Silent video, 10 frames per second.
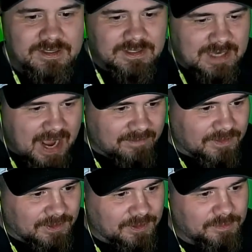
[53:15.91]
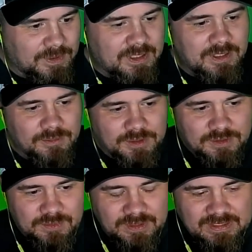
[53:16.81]
These have the loop, which
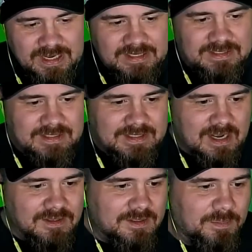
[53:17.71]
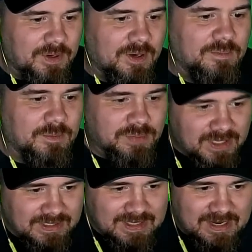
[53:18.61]
is really nice. They sound superb. They're
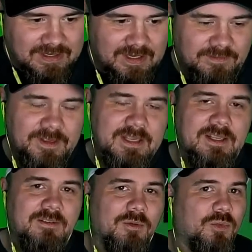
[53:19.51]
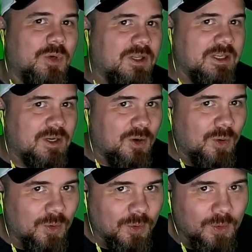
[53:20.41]
plenty loud enough for a really
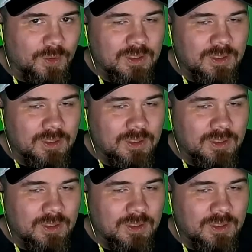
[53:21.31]
cool,